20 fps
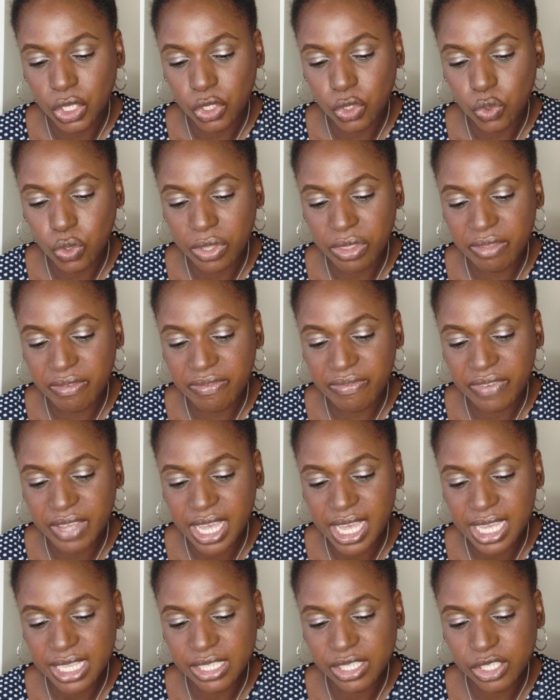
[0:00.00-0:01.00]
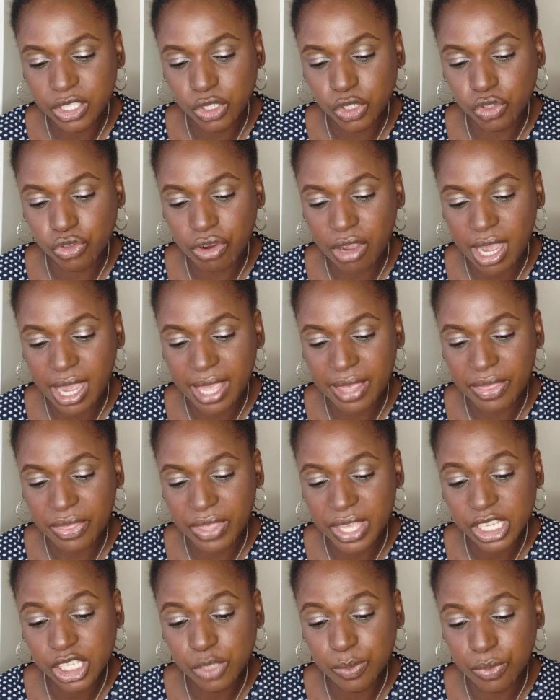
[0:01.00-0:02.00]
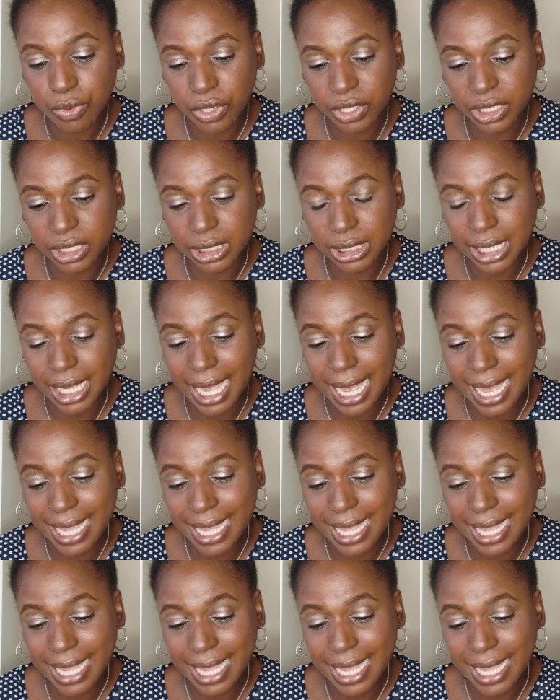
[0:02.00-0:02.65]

You're the first to try this product,